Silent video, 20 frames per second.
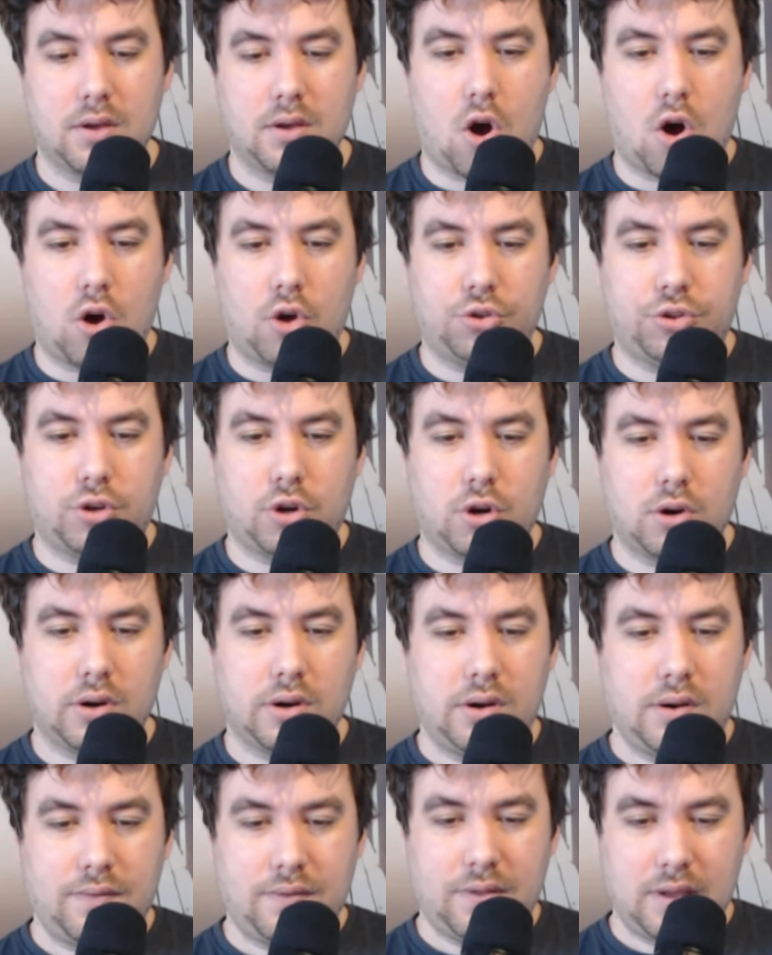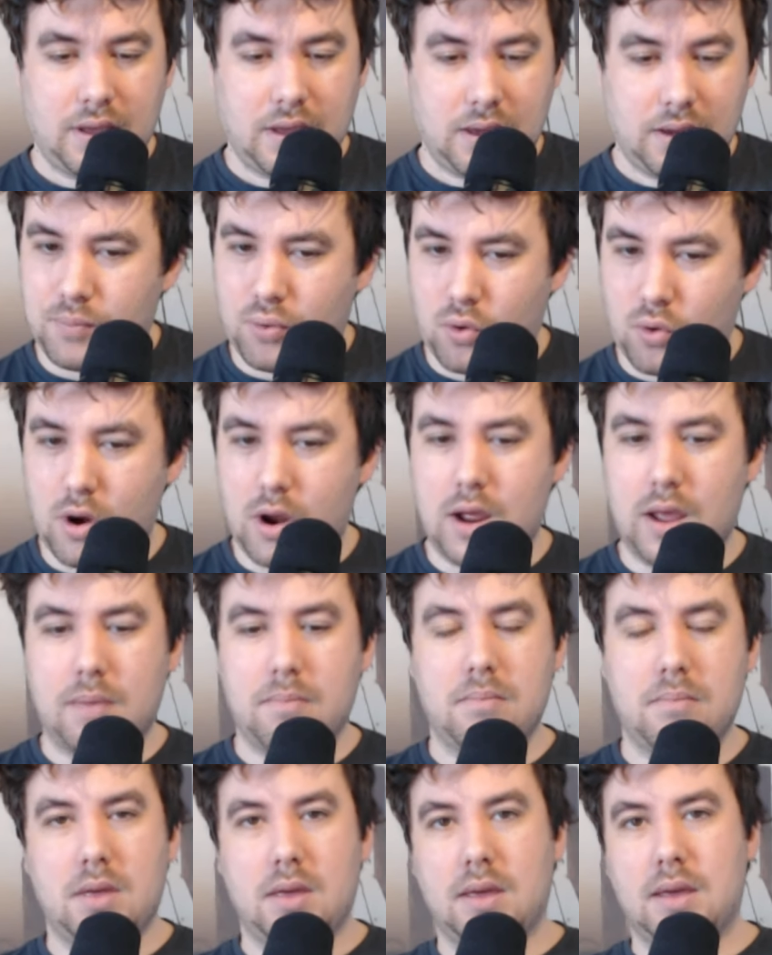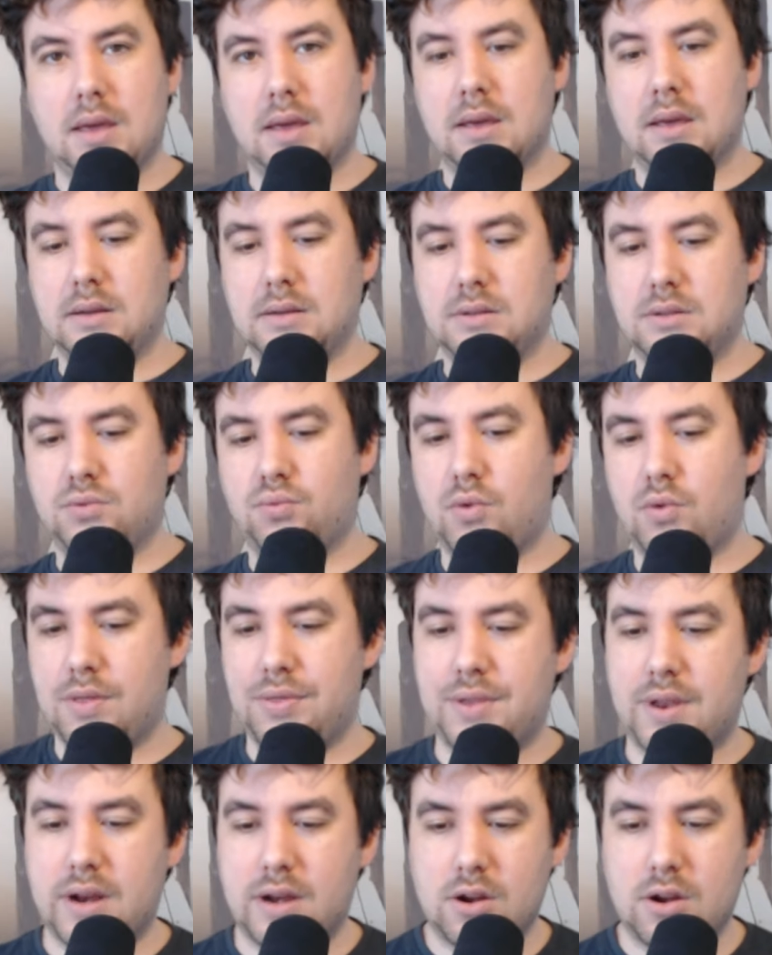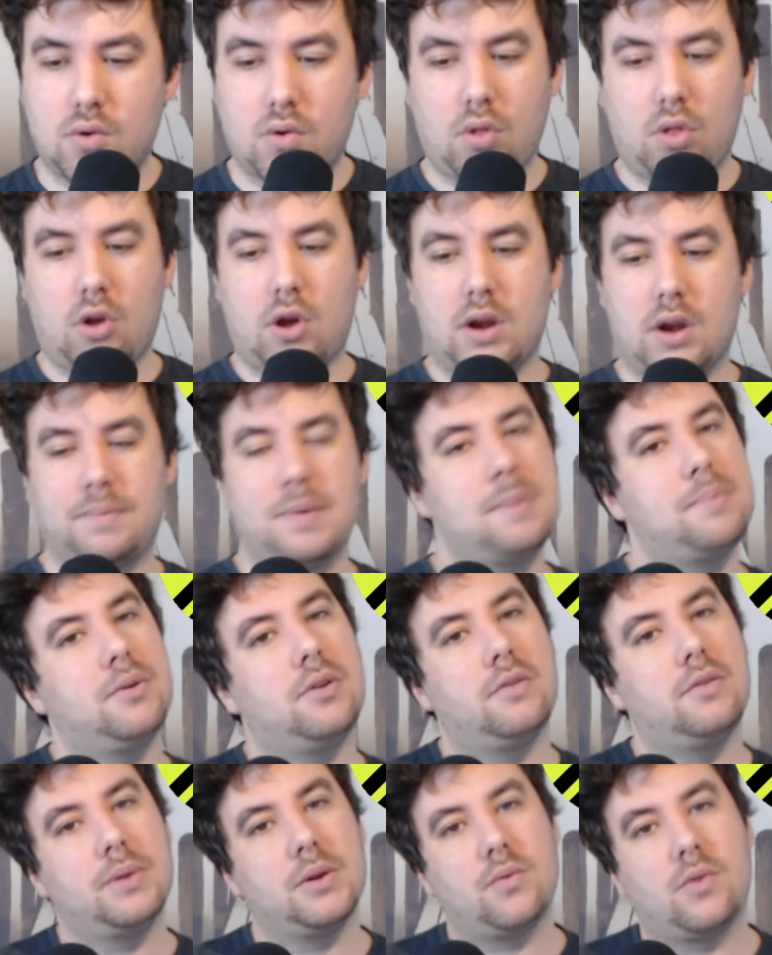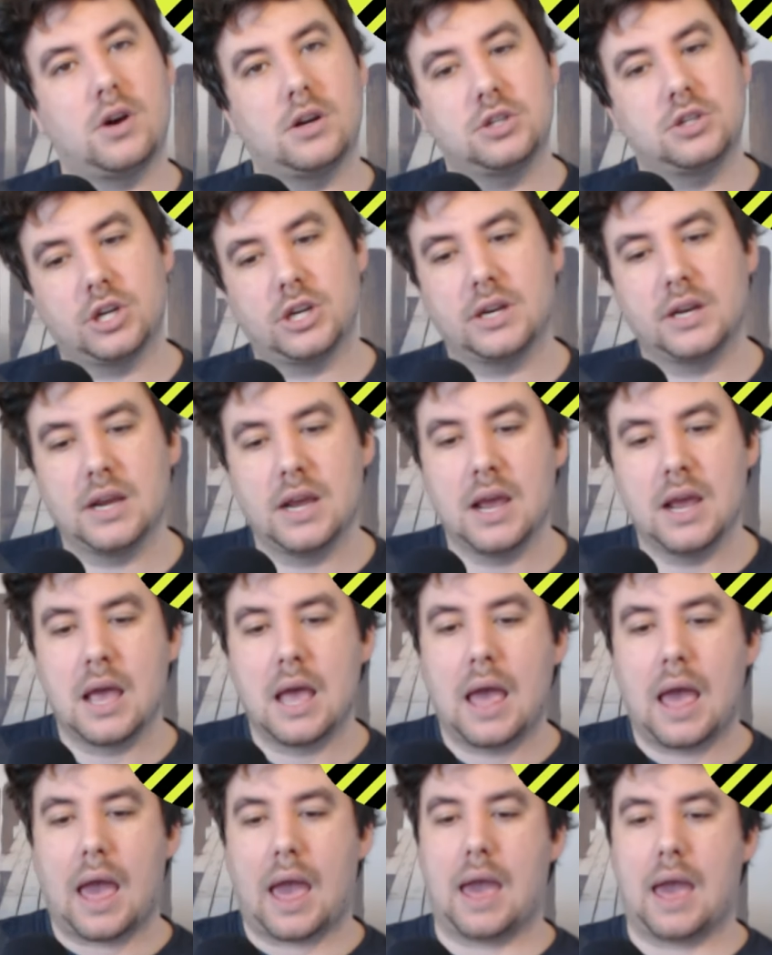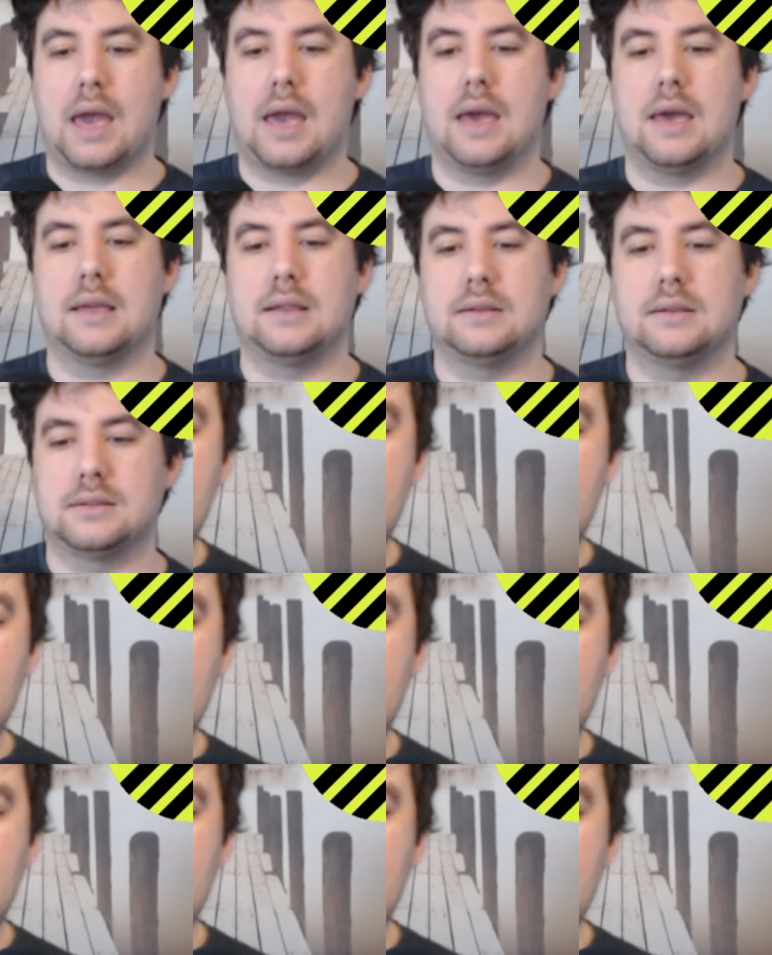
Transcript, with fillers: Alternatively, Prime is one that I know a lot of people have been watching, and